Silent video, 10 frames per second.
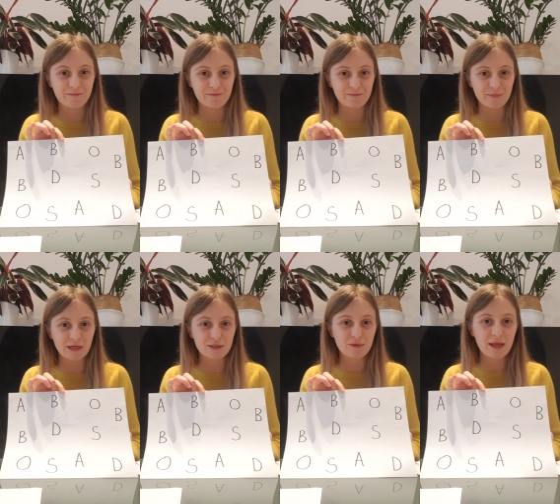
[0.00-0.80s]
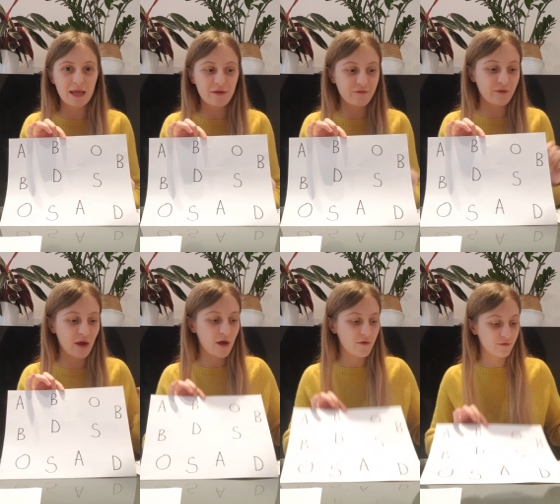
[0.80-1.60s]
Hmm, so if,
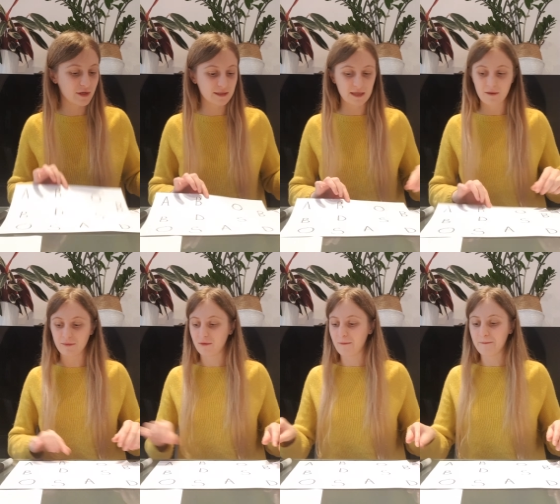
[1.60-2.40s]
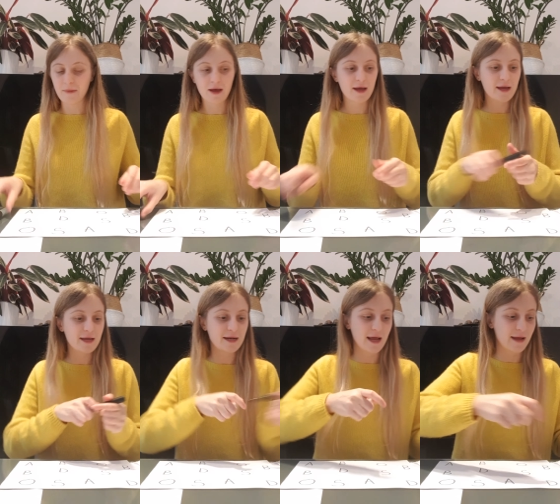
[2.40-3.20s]
for example, my
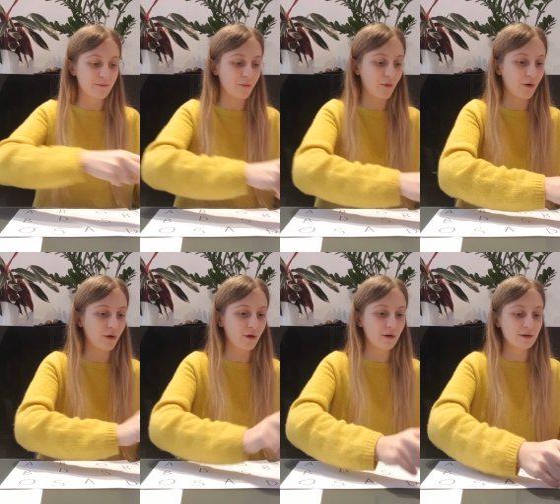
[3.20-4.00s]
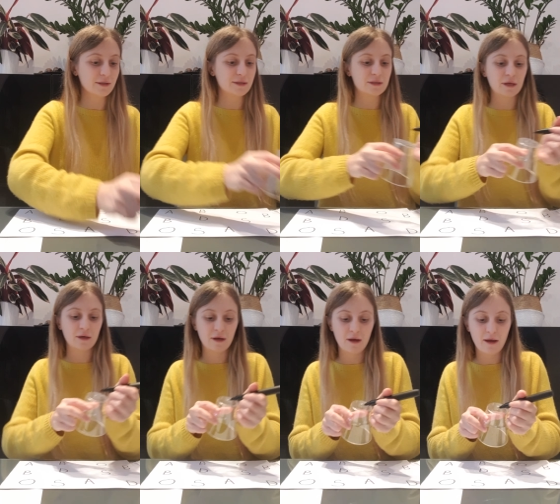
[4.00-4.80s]
name was
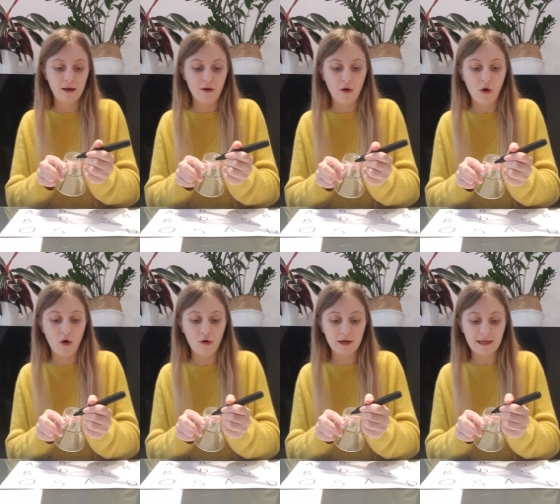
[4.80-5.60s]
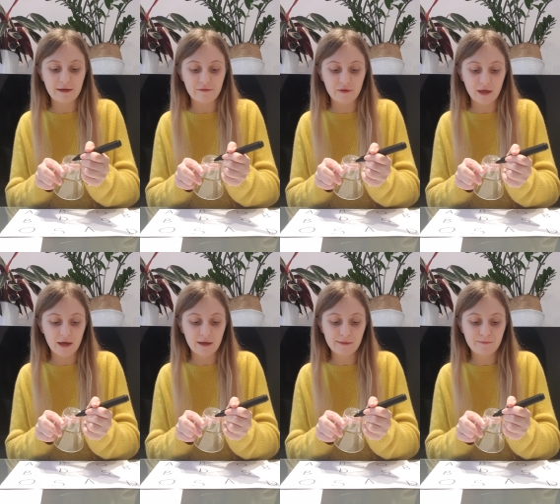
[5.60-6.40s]

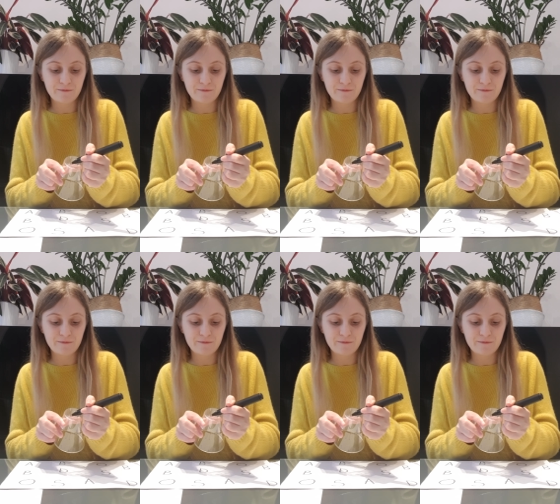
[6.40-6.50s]
Olivia